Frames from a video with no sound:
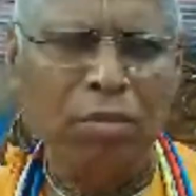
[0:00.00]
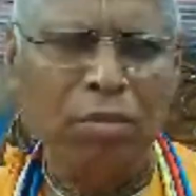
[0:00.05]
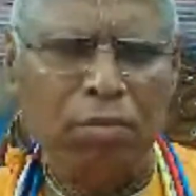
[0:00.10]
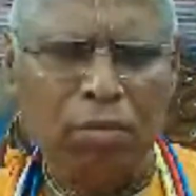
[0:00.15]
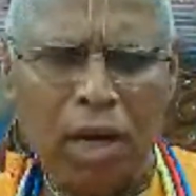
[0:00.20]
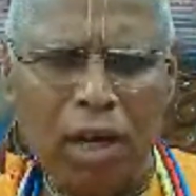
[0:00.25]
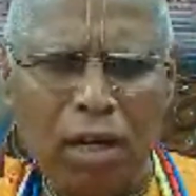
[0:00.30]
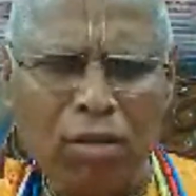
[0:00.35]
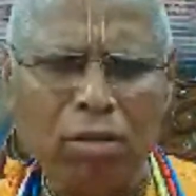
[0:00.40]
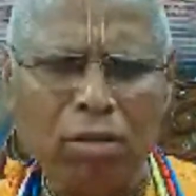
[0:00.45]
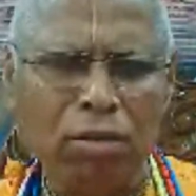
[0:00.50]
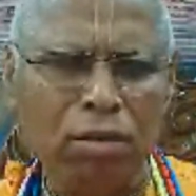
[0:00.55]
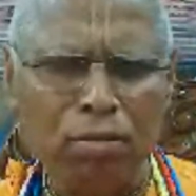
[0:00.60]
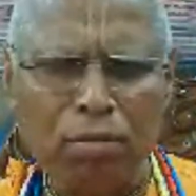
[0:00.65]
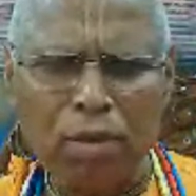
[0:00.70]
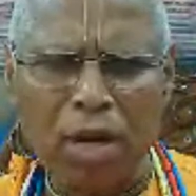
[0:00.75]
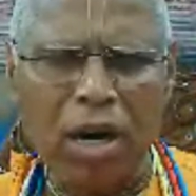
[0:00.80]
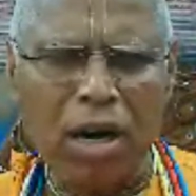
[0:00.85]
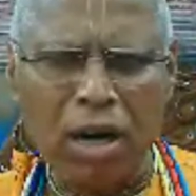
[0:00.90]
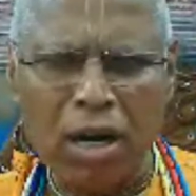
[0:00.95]
My Guru
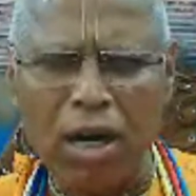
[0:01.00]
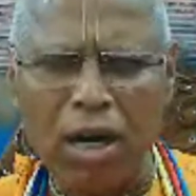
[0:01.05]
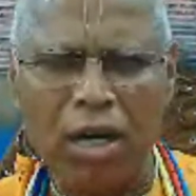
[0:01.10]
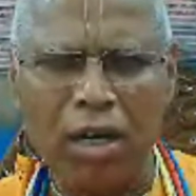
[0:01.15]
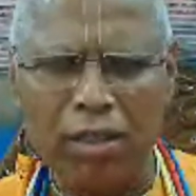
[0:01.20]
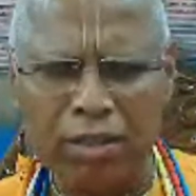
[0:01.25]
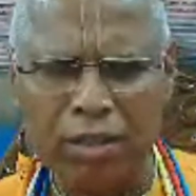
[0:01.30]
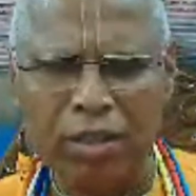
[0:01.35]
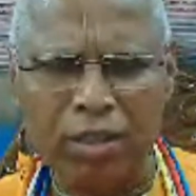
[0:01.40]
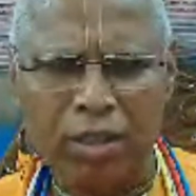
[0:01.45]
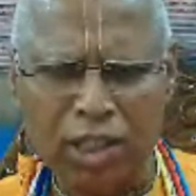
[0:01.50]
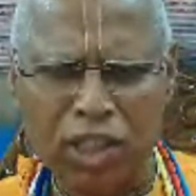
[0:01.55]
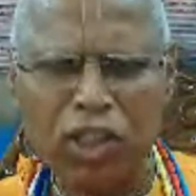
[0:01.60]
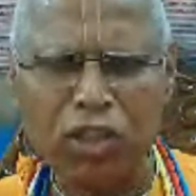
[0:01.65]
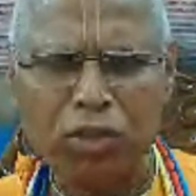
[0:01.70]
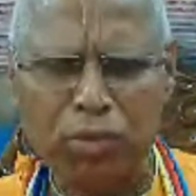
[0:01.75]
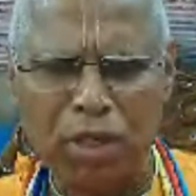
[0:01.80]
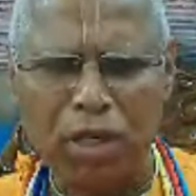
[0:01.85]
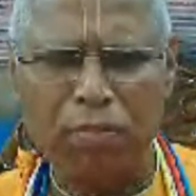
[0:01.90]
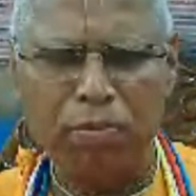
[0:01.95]
Maharaj,
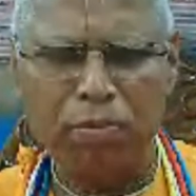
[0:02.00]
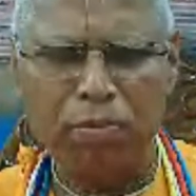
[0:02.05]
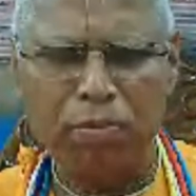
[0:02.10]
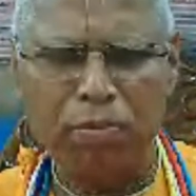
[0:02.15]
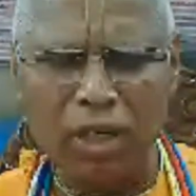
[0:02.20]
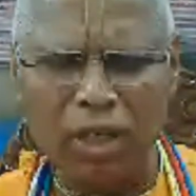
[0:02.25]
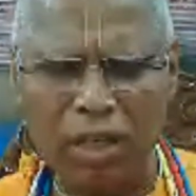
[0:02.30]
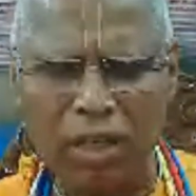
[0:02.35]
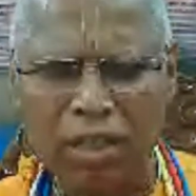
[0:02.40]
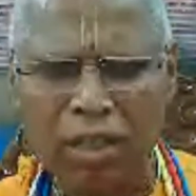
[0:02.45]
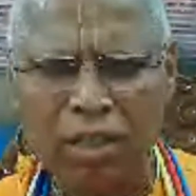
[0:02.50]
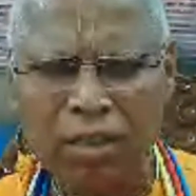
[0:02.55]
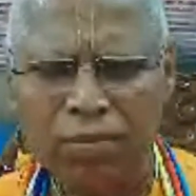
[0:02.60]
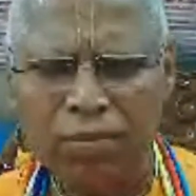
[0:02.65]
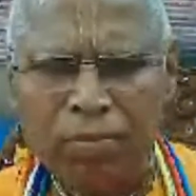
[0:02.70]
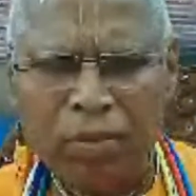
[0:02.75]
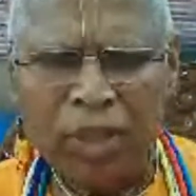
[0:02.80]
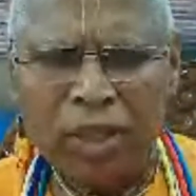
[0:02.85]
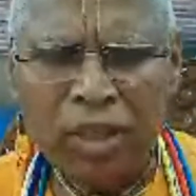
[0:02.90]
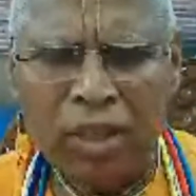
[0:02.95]
Ishwar Puri,
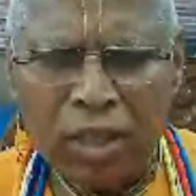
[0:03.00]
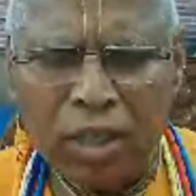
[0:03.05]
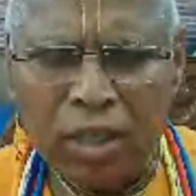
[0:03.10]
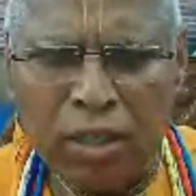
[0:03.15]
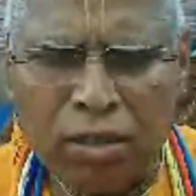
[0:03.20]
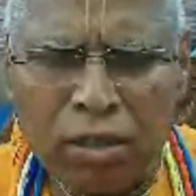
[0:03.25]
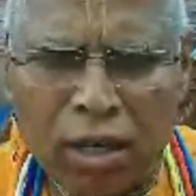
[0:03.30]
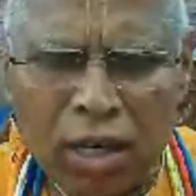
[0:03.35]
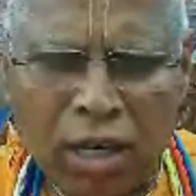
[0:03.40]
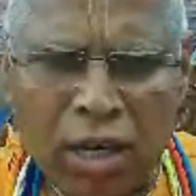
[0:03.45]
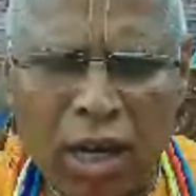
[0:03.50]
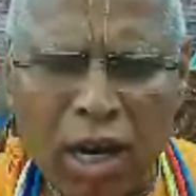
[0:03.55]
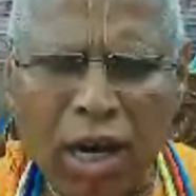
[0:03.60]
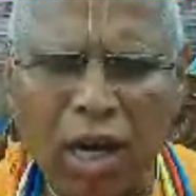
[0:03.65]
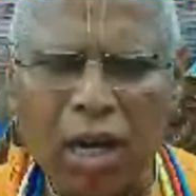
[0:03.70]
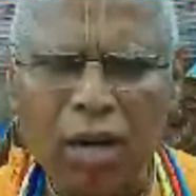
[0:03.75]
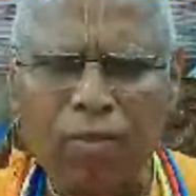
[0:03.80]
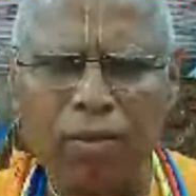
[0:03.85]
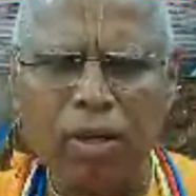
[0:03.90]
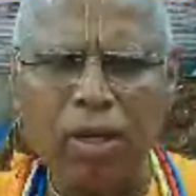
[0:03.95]
he thought I
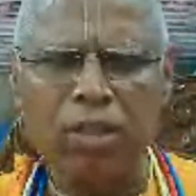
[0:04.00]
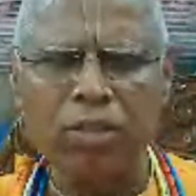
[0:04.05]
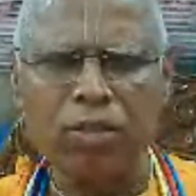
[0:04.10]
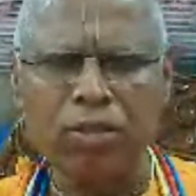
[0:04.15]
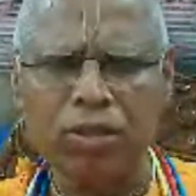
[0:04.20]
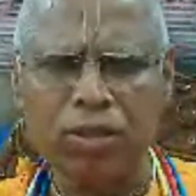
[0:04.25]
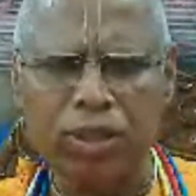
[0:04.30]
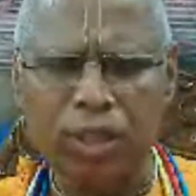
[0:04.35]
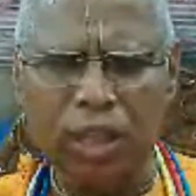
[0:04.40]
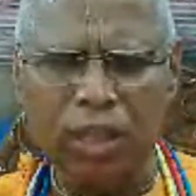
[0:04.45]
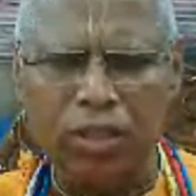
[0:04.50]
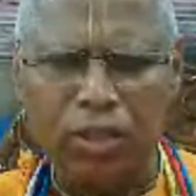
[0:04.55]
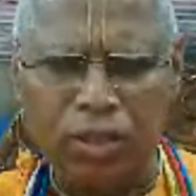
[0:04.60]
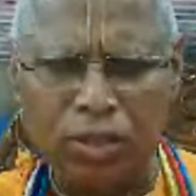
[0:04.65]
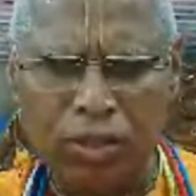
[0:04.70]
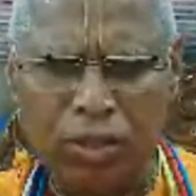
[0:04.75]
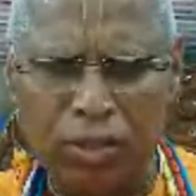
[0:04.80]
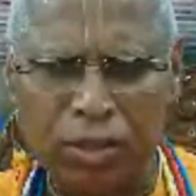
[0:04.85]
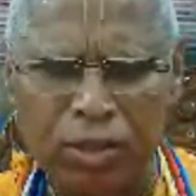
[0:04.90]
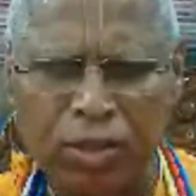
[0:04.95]
was
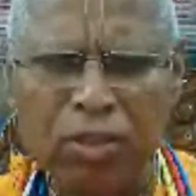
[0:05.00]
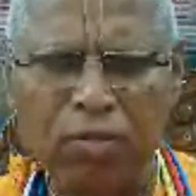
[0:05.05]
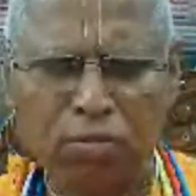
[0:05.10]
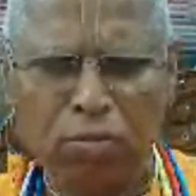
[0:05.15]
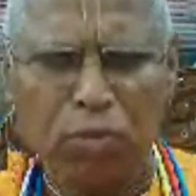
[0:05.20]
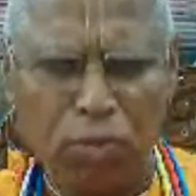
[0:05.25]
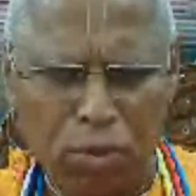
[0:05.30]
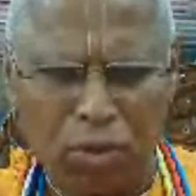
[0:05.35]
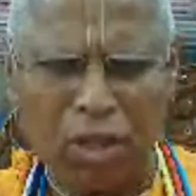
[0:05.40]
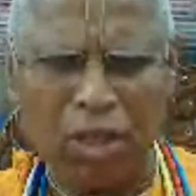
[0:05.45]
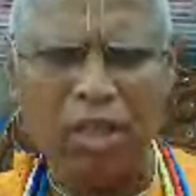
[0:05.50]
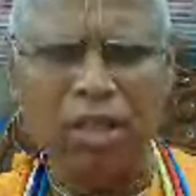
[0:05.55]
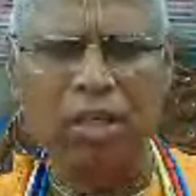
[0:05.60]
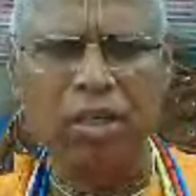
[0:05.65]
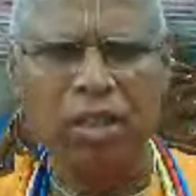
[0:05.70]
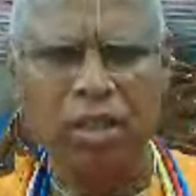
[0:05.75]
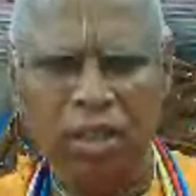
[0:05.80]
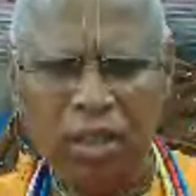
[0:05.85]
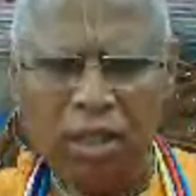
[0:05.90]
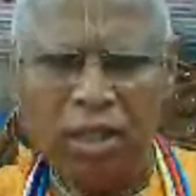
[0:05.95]
just
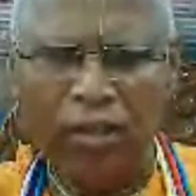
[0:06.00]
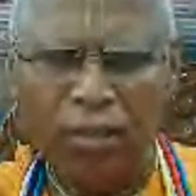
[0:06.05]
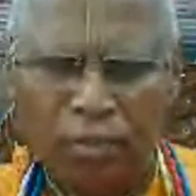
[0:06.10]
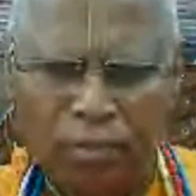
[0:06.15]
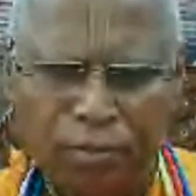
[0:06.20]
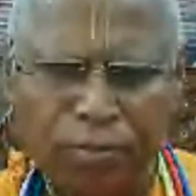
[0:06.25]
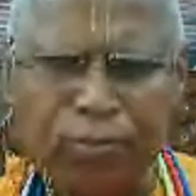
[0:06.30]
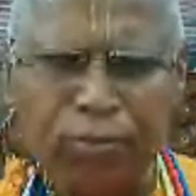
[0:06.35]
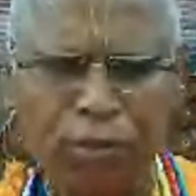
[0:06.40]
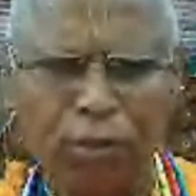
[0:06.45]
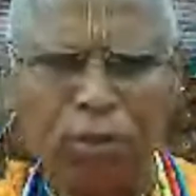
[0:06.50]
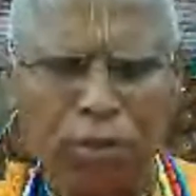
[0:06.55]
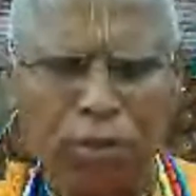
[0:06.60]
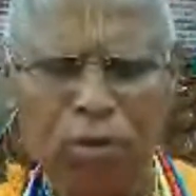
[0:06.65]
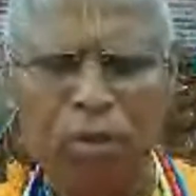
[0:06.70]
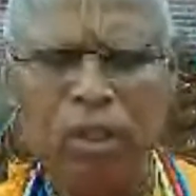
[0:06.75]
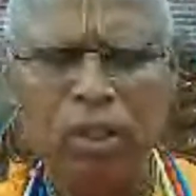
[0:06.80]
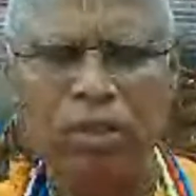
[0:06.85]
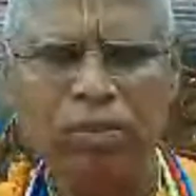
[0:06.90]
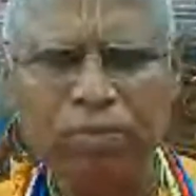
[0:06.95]
murkh,
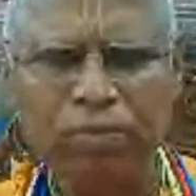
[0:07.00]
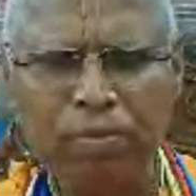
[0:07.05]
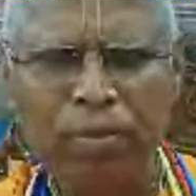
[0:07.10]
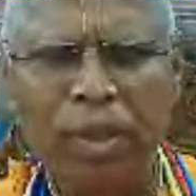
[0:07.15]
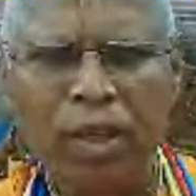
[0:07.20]
fool.